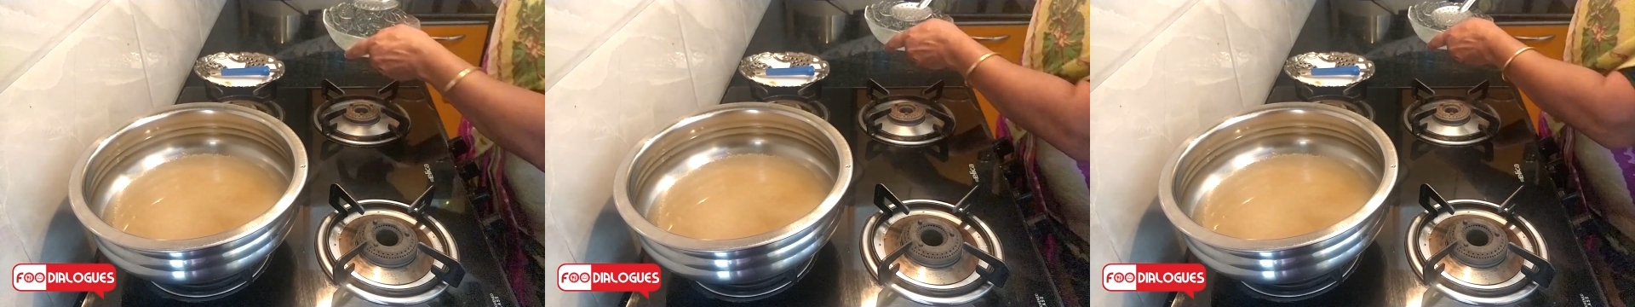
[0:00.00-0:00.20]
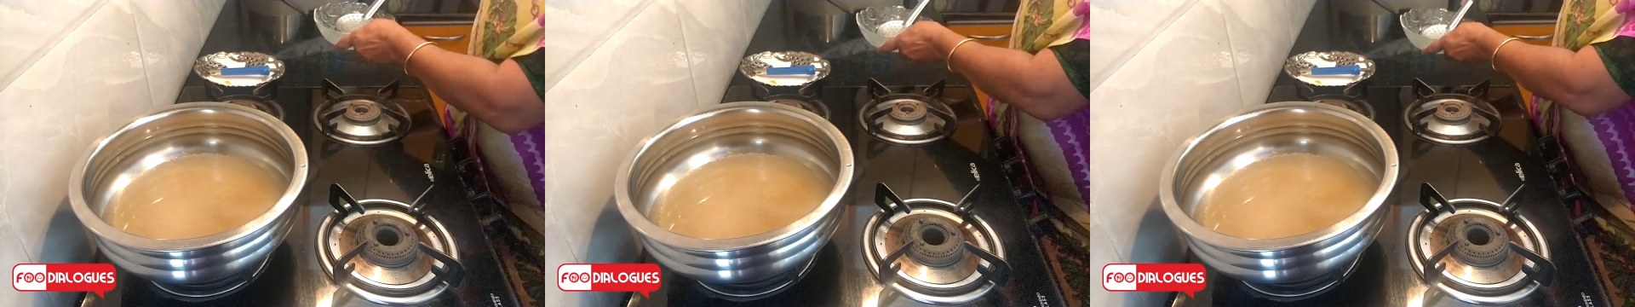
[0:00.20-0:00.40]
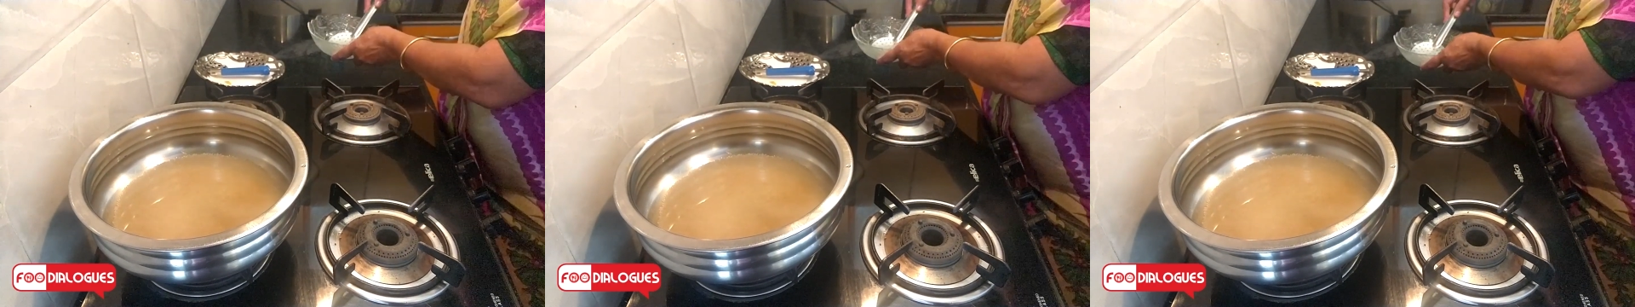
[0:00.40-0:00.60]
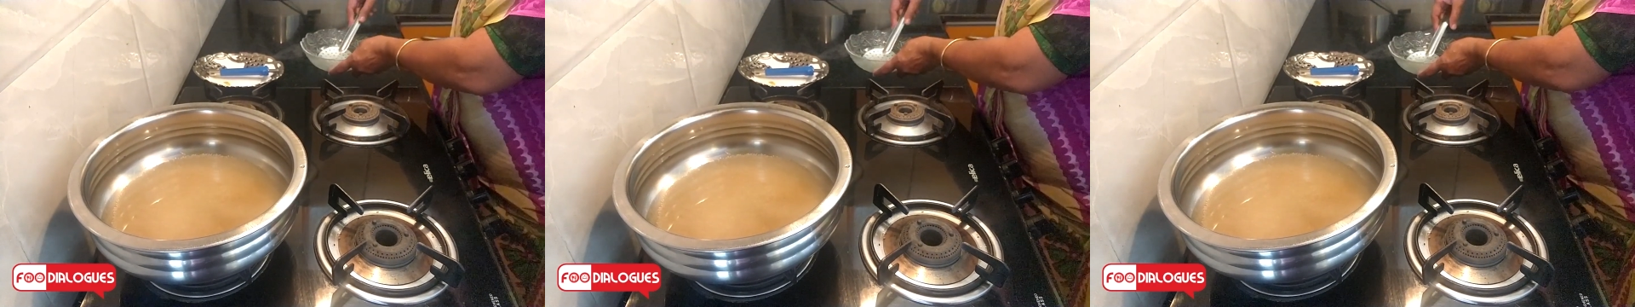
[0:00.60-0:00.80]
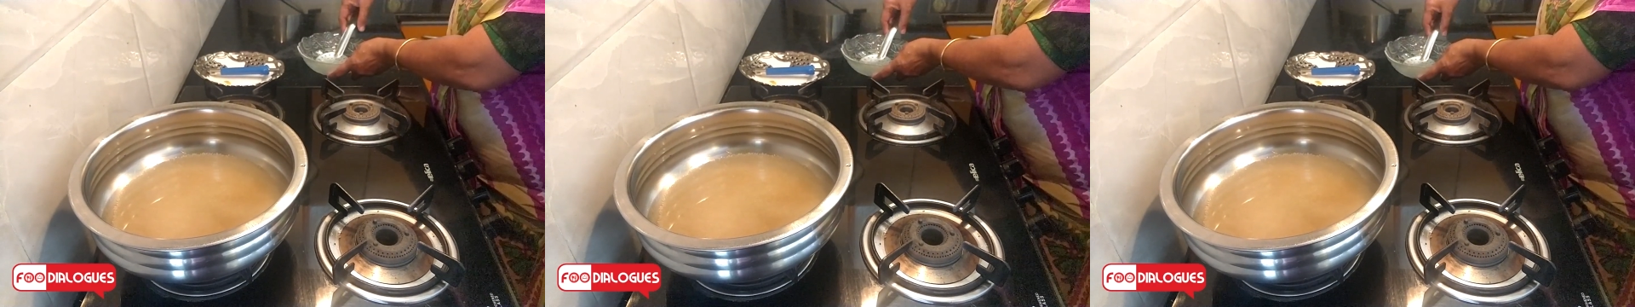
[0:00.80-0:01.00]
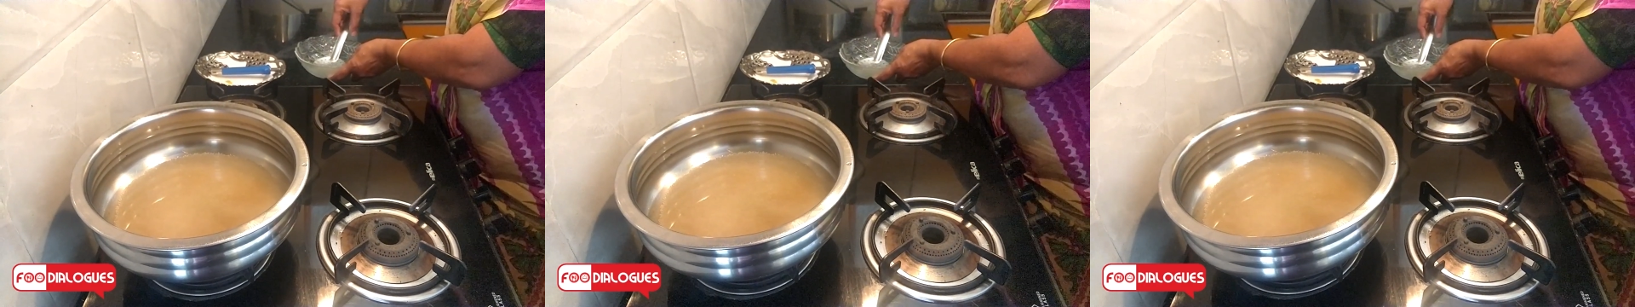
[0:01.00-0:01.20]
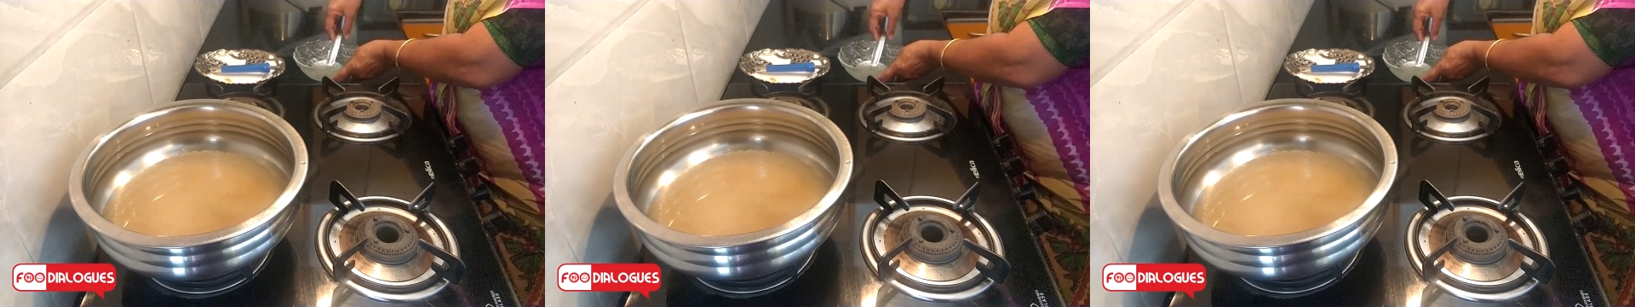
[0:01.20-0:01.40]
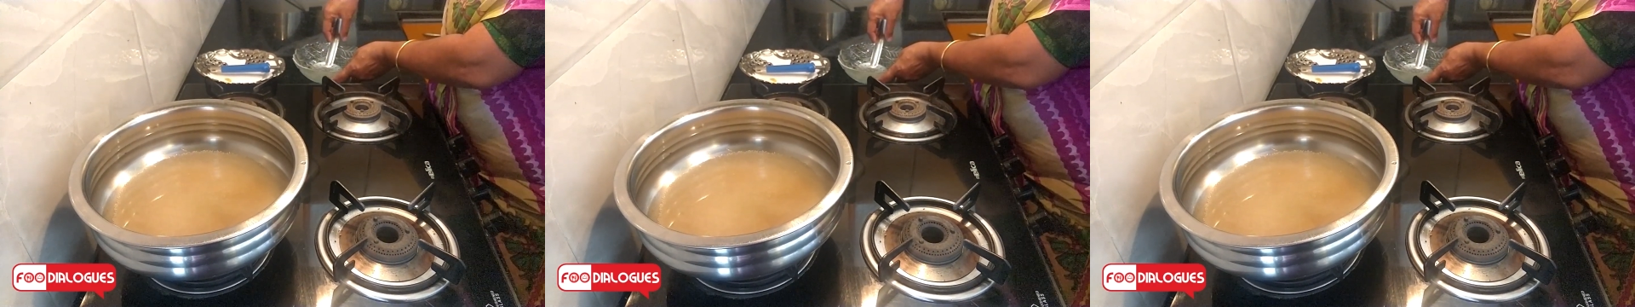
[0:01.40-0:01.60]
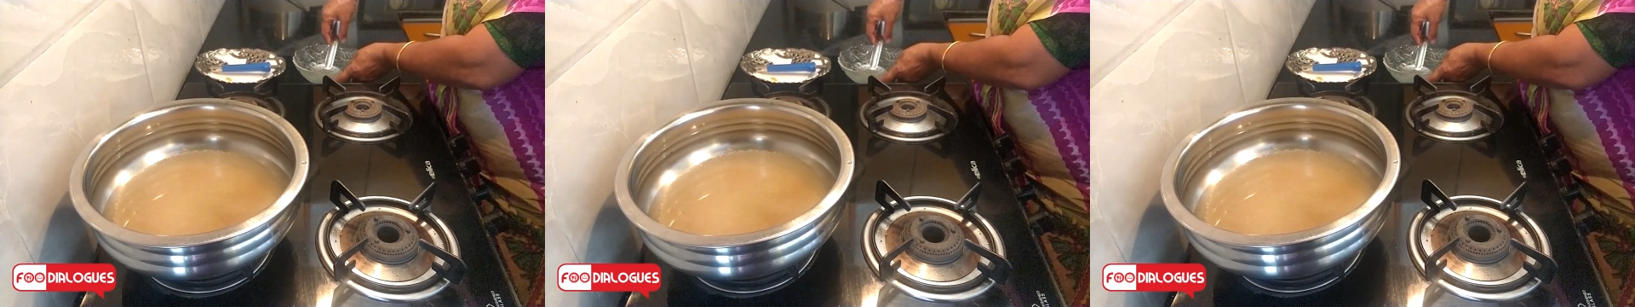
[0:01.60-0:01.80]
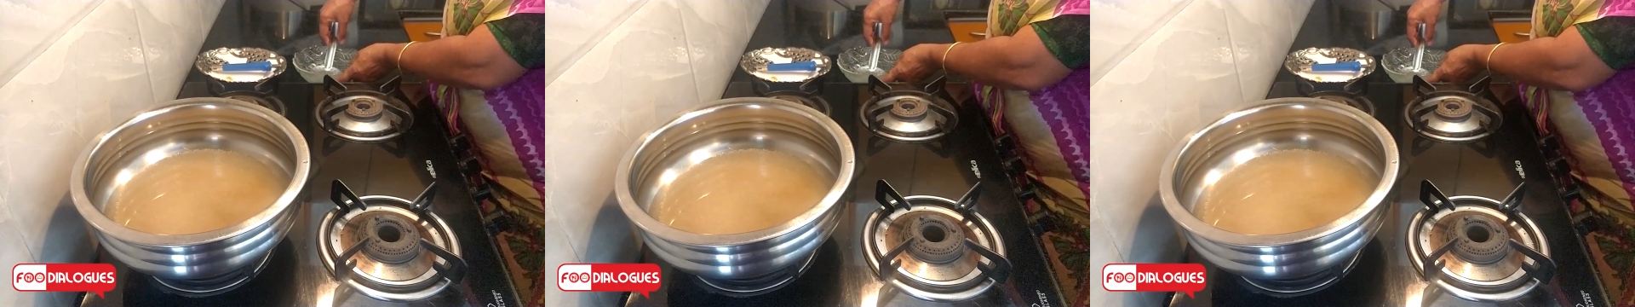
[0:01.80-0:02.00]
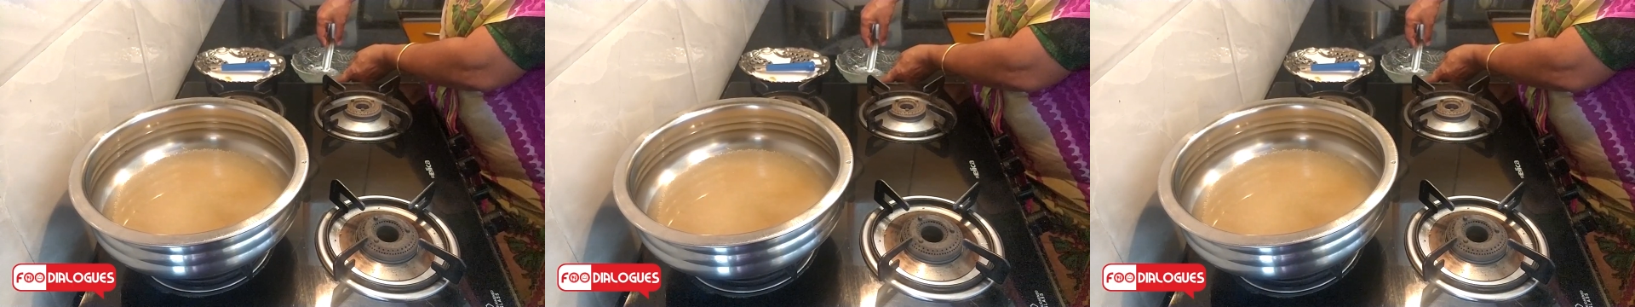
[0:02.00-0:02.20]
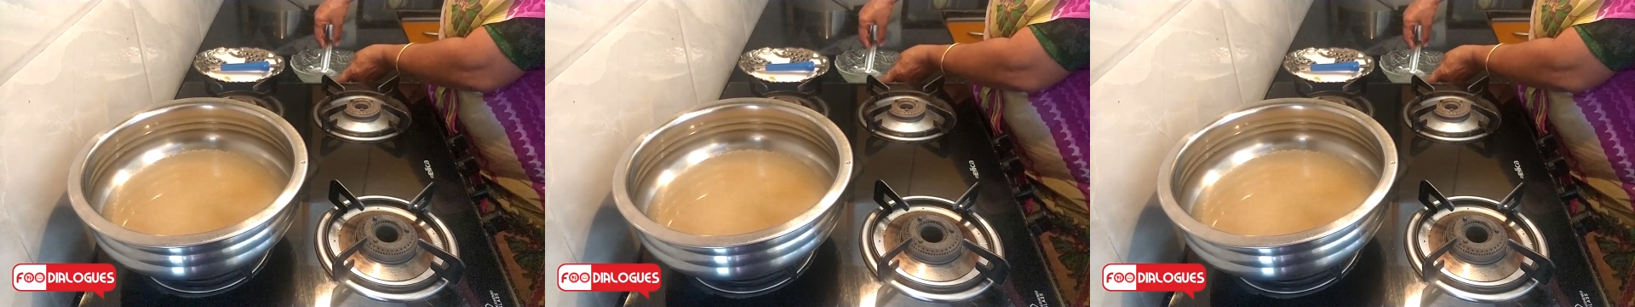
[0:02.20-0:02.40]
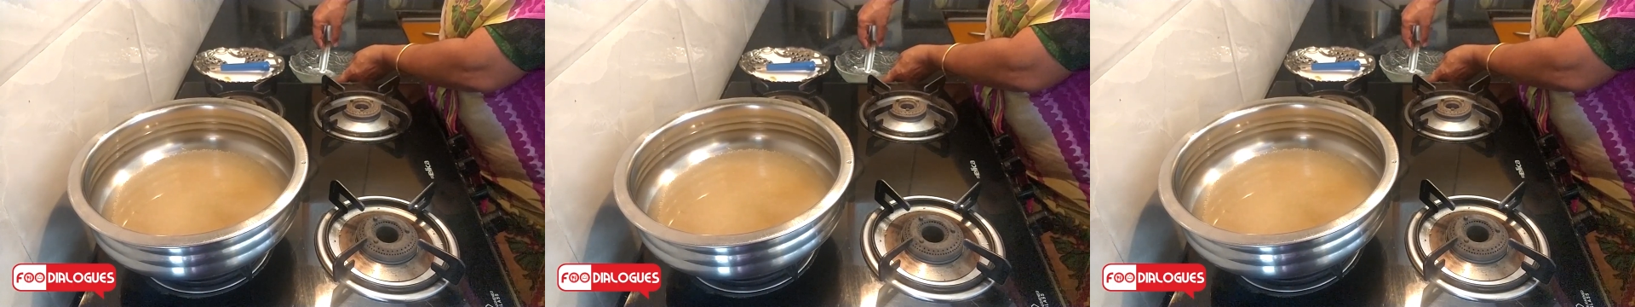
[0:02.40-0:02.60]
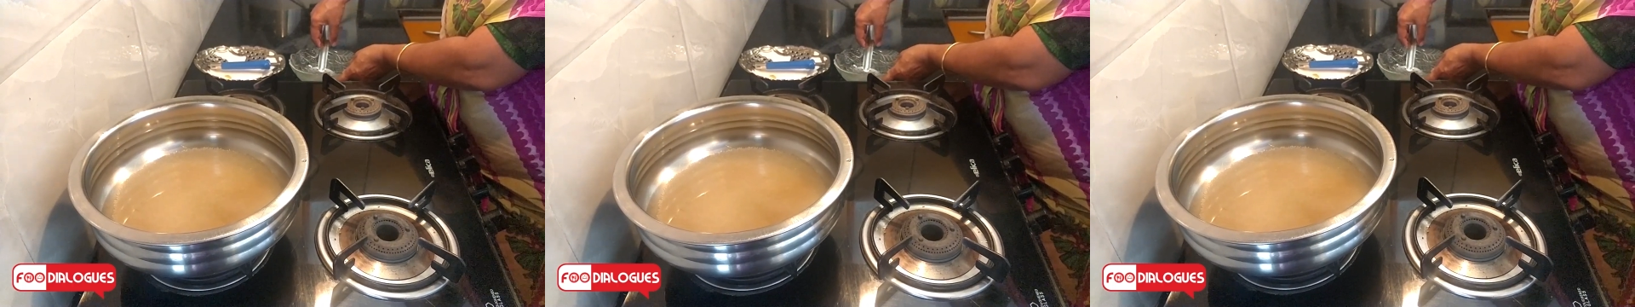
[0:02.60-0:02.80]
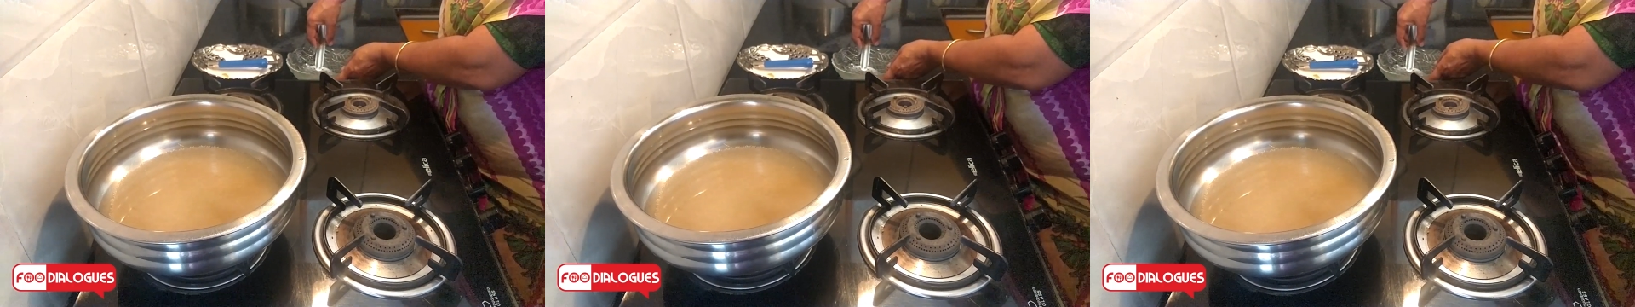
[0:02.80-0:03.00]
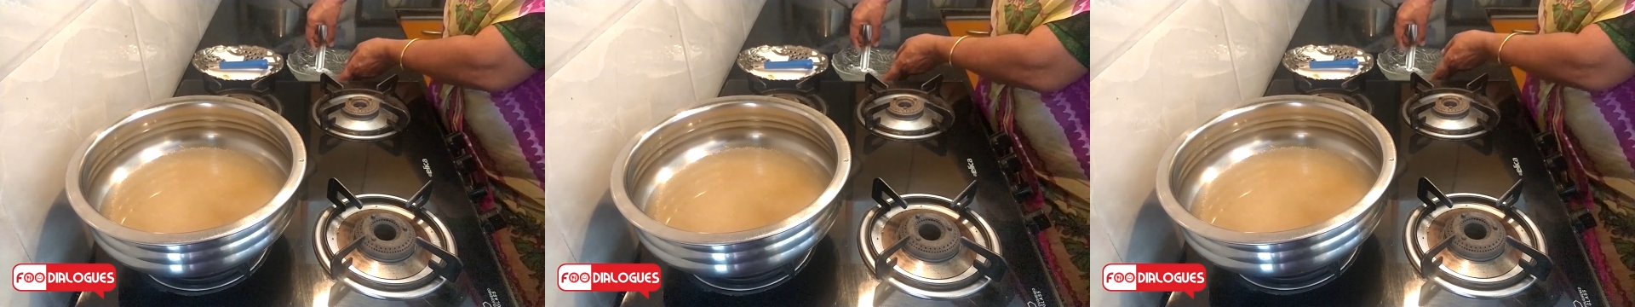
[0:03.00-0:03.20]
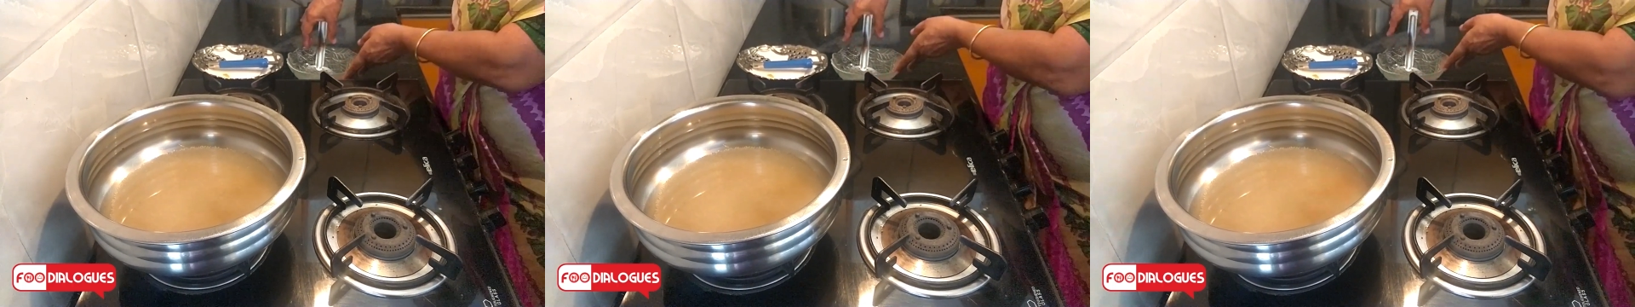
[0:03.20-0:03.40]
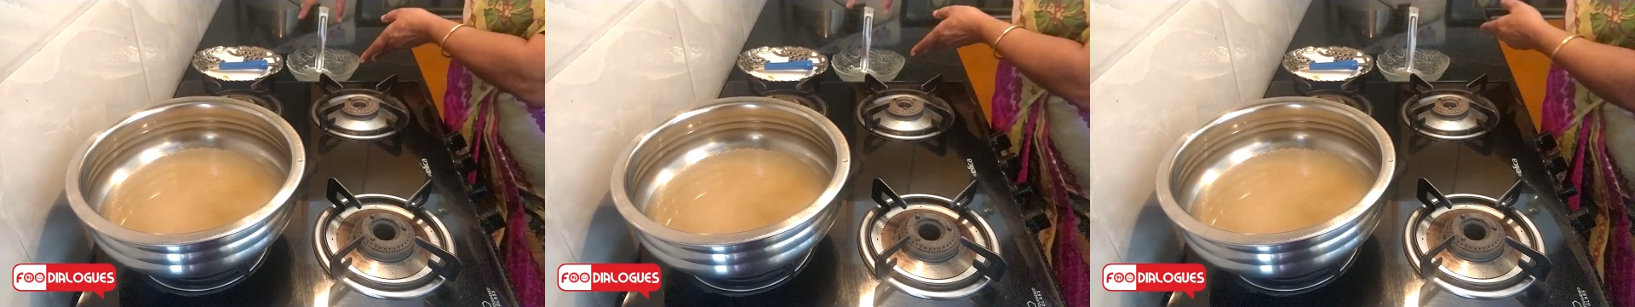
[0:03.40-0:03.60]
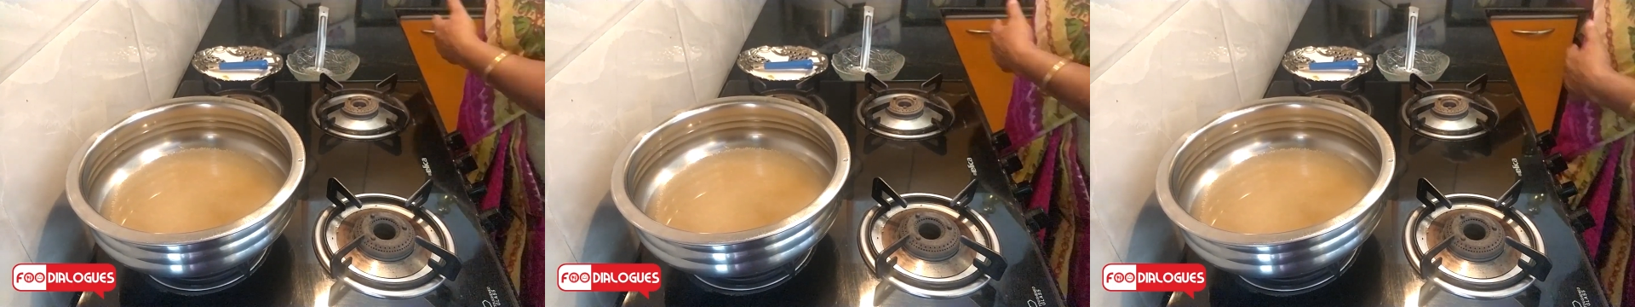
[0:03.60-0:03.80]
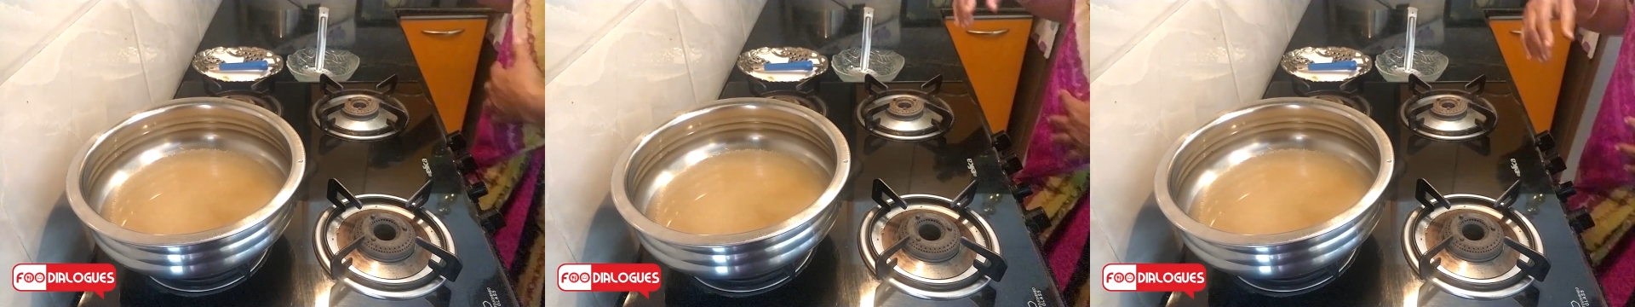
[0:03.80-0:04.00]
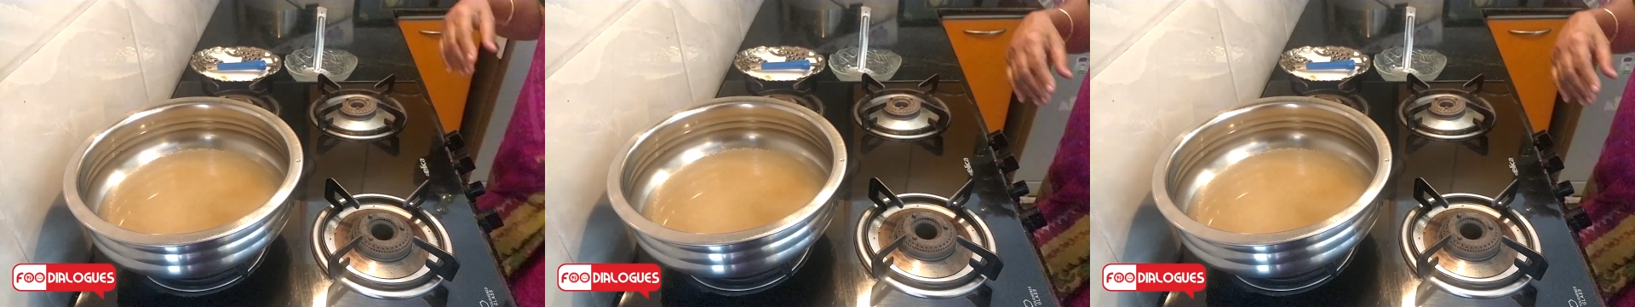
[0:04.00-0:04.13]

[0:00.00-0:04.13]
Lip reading: [unreadable: no face in view]